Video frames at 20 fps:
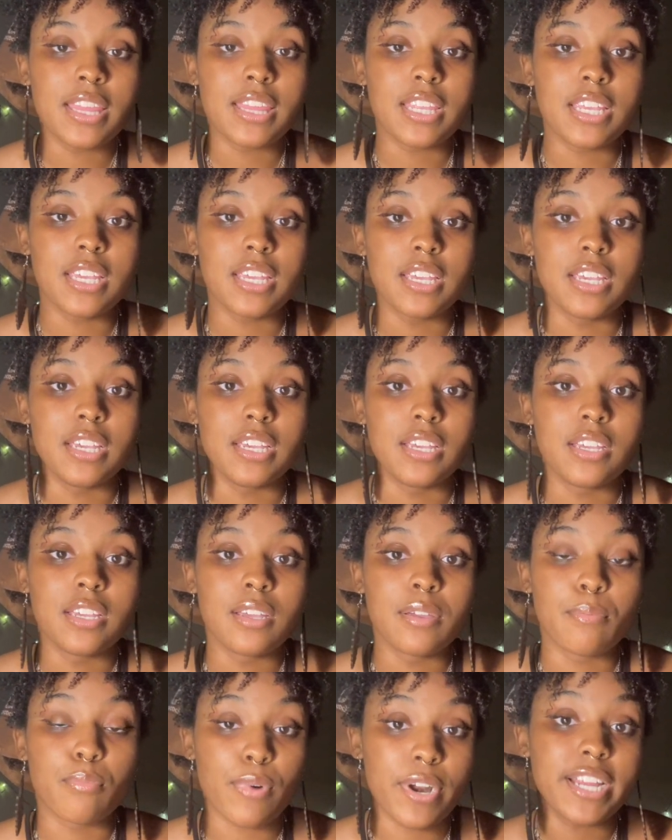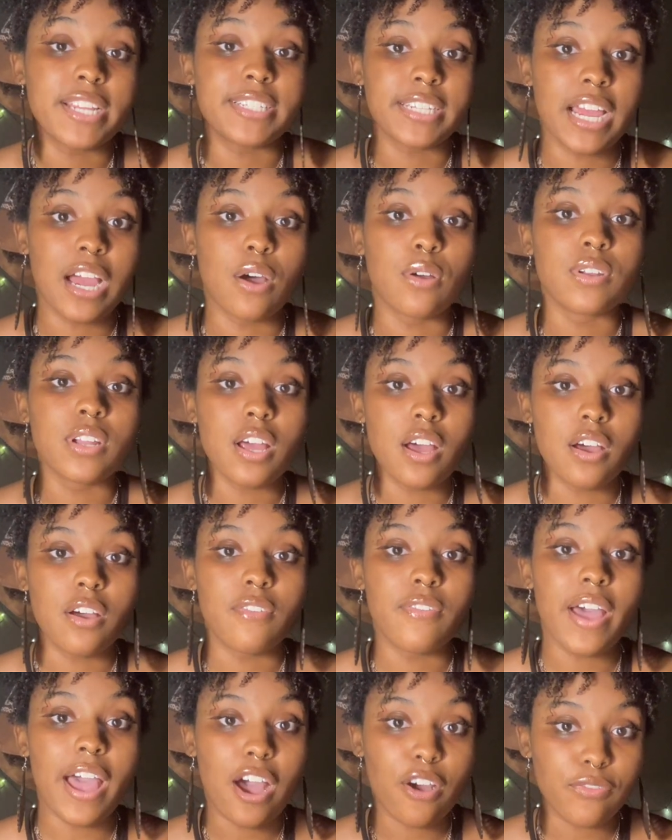the breakdown
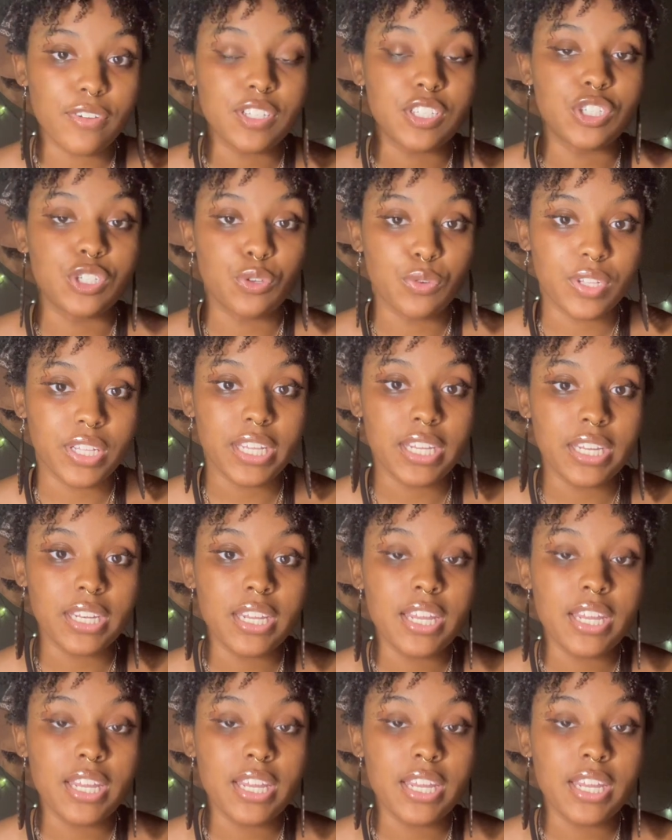of alpha-synuclein